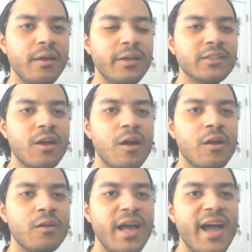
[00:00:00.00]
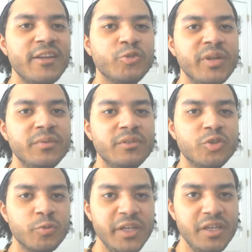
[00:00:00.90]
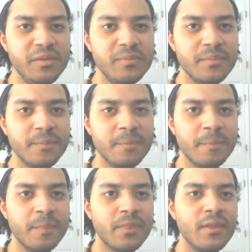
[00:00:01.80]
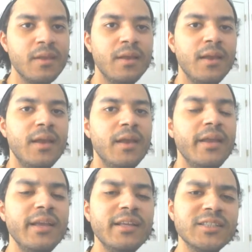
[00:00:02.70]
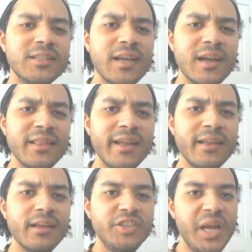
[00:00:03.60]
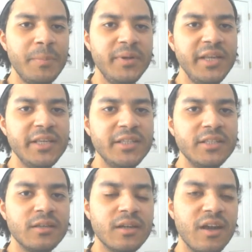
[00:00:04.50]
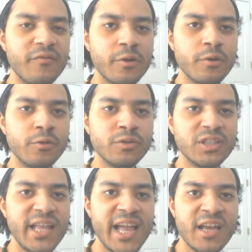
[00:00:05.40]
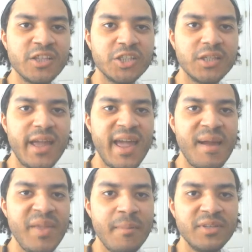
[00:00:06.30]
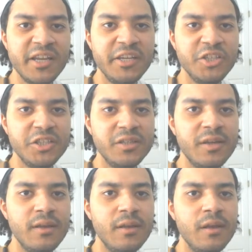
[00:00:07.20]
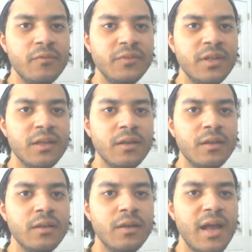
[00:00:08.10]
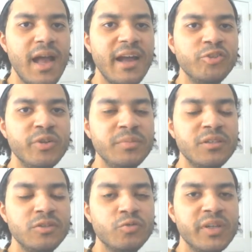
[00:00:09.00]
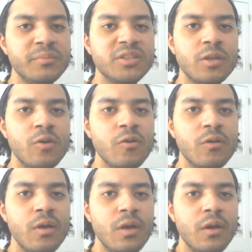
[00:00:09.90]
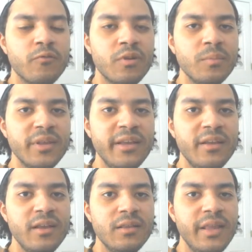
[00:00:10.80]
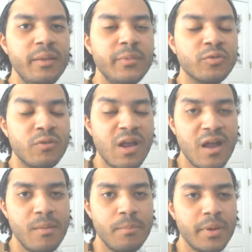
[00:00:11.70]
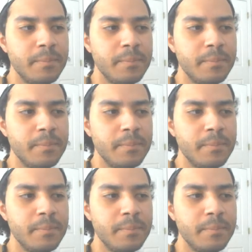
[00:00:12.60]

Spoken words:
It's called I Dreamed a Dream. It's kind of like a Japanese cover slash adaptation of the I Dreamed a Dream song from Les Miserables.